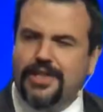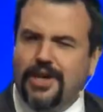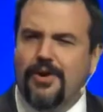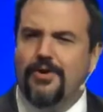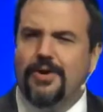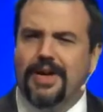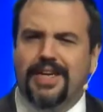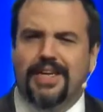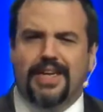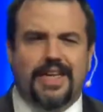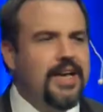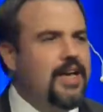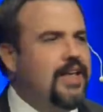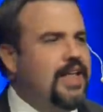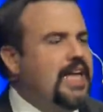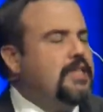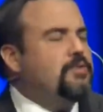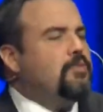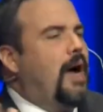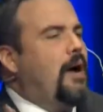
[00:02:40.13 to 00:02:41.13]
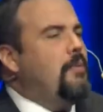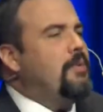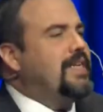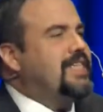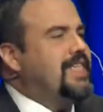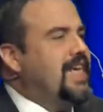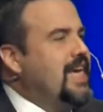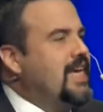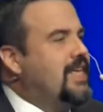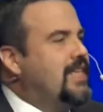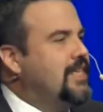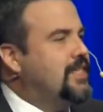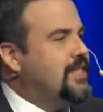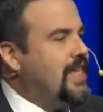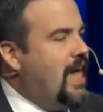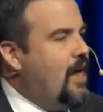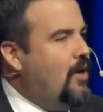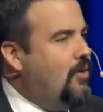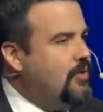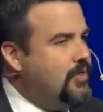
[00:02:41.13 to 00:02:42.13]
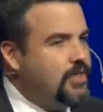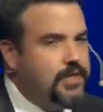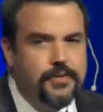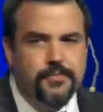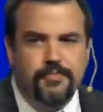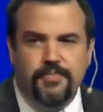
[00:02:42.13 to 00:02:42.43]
No, that's why we take this out